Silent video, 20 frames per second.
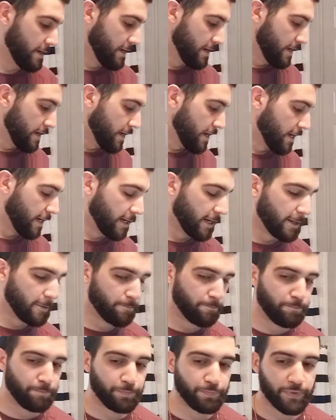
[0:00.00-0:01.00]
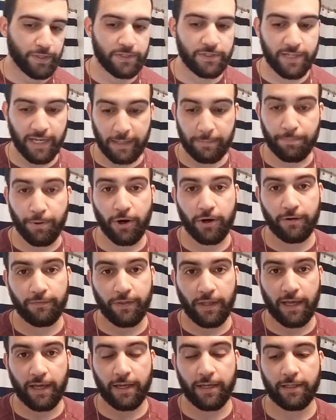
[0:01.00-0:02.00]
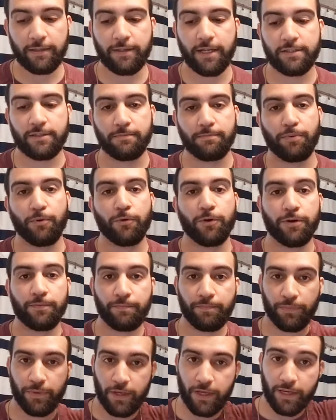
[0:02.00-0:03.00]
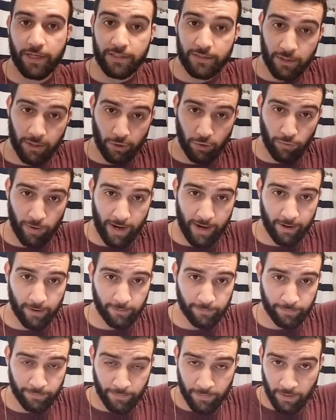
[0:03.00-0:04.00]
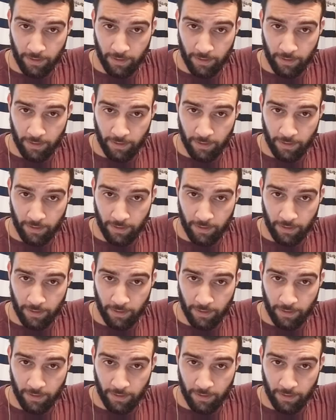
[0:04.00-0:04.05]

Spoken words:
The second part of the head that's important is the crown.